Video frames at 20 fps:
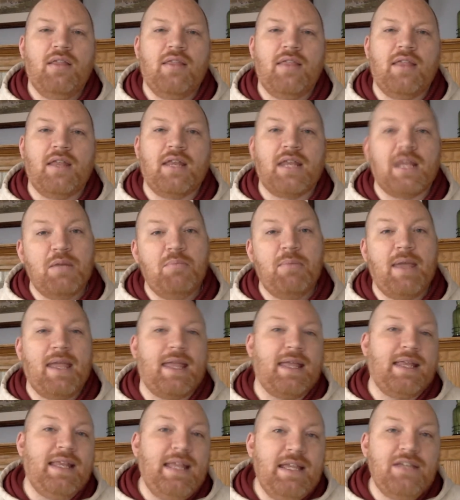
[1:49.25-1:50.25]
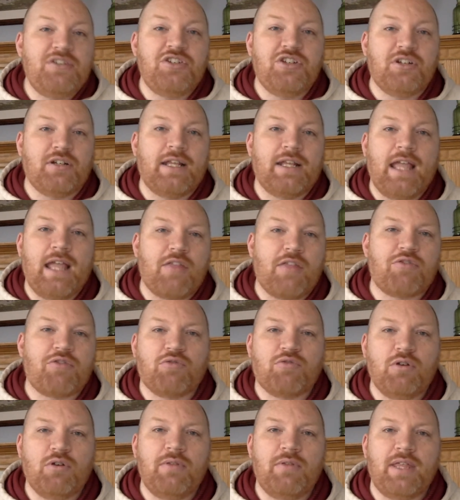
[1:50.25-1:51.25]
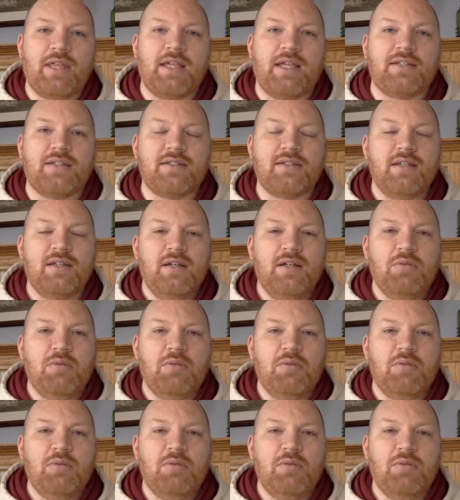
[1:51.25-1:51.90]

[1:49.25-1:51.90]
that can make it easier to get through this